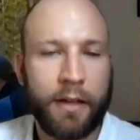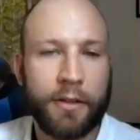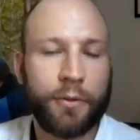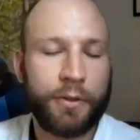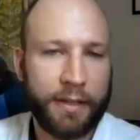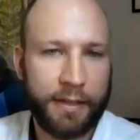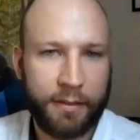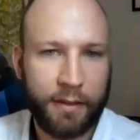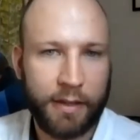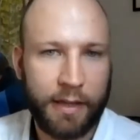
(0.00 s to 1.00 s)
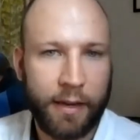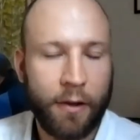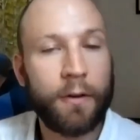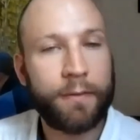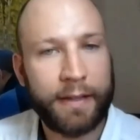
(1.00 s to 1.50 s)
And you'll notice that the
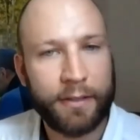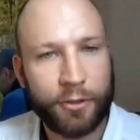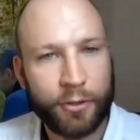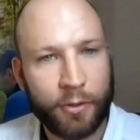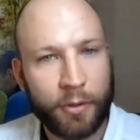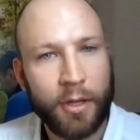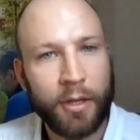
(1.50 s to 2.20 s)
off-end shot